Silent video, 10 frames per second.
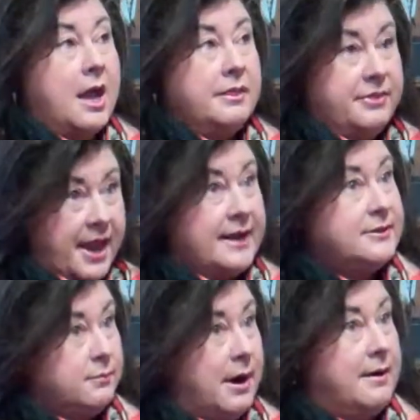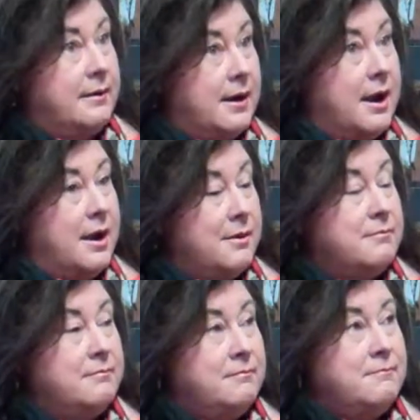That's what
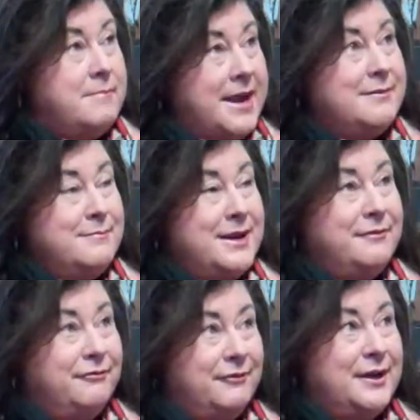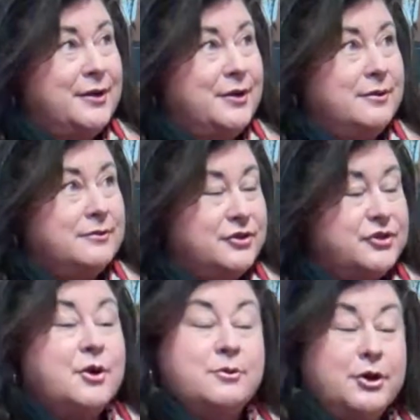made me feel
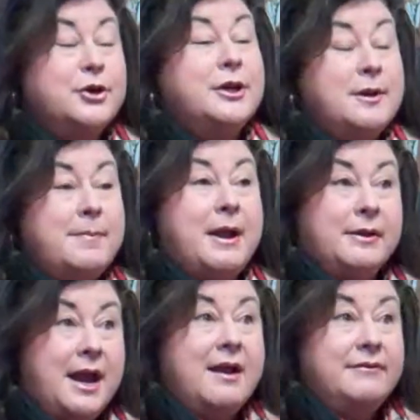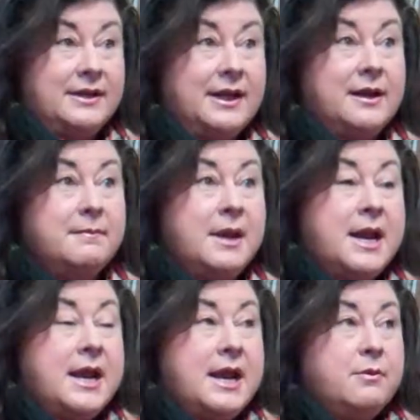so good about having him.
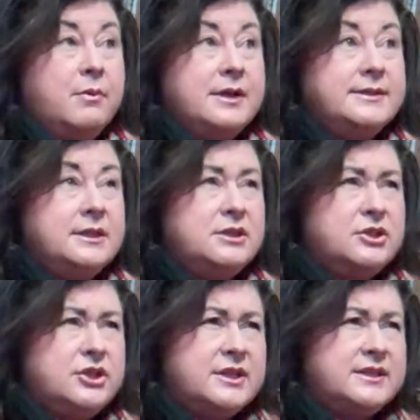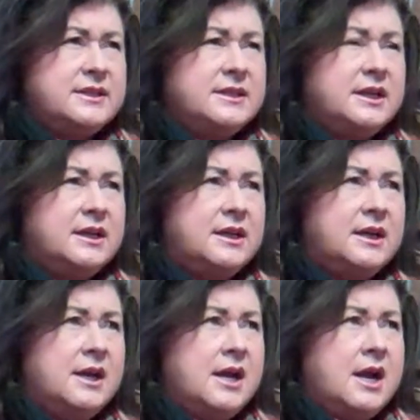It wasn't just...
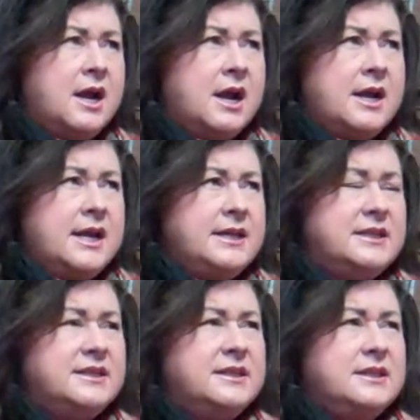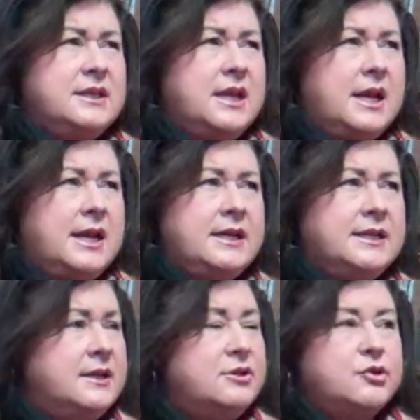He
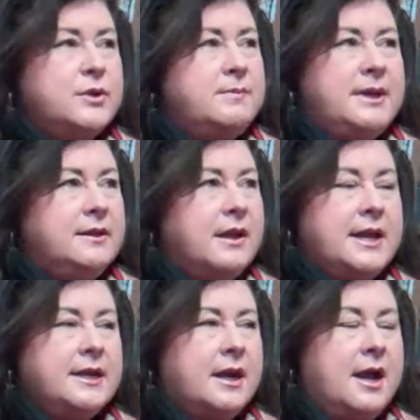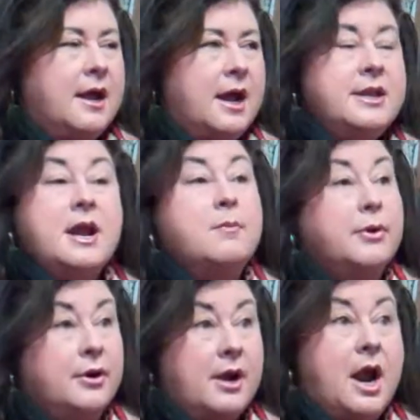didn't treat me like a
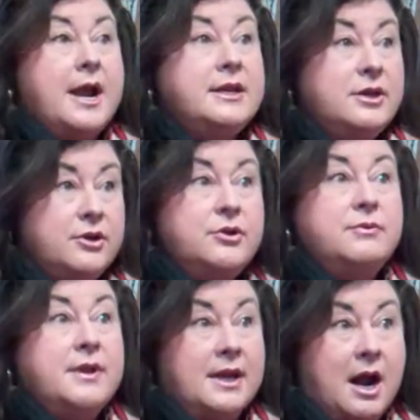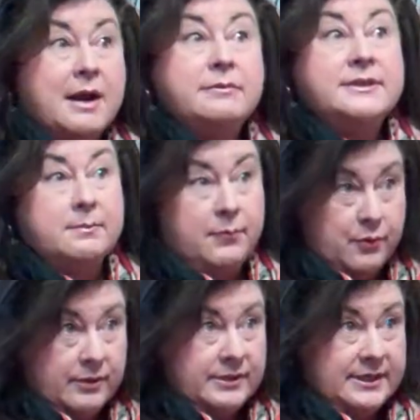number. I knew that I was
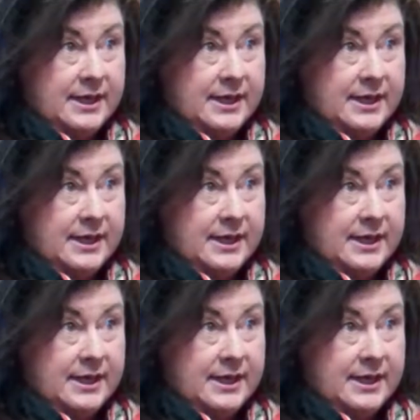important to